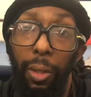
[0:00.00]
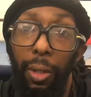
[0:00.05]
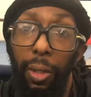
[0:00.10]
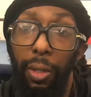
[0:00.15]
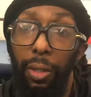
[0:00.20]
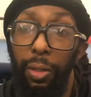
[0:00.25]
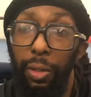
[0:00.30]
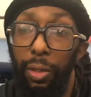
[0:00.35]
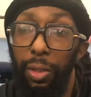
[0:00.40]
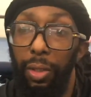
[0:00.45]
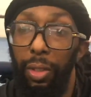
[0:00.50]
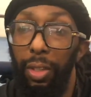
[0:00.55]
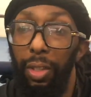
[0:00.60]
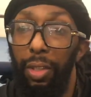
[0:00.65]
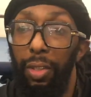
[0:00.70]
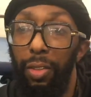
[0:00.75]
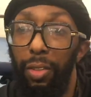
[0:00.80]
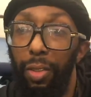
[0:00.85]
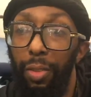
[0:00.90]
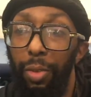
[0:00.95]

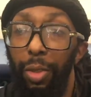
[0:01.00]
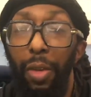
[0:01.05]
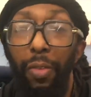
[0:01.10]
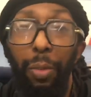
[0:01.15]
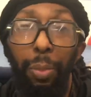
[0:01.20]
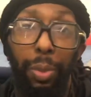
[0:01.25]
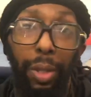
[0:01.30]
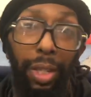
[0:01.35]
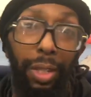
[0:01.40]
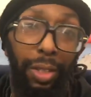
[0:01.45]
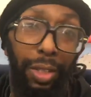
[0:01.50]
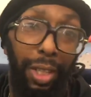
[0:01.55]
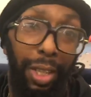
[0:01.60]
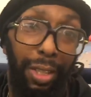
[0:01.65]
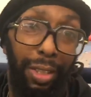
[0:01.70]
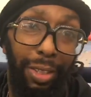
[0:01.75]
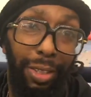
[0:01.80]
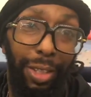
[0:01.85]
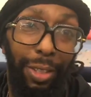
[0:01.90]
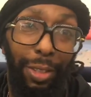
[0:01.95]
If you ever played
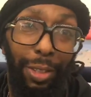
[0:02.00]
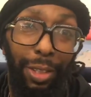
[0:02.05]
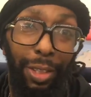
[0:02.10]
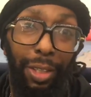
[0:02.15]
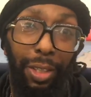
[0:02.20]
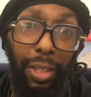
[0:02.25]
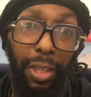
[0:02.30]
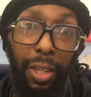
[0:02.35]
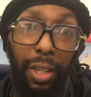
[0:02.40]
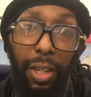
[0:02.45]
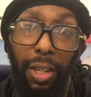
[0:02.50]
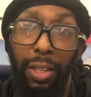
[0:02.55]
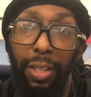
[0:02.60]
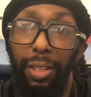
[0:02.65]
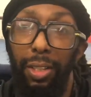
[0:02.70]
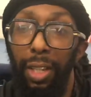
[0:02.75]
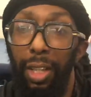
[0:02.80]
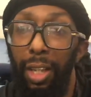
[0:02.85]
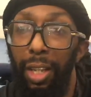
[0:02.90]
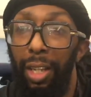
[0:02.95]
chess, there's a
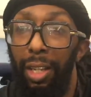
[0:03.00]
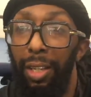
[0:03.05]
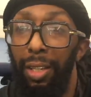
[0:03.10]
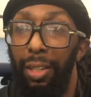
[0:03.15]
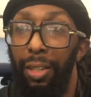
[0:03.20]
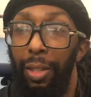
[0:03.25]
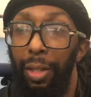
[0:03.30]
saying,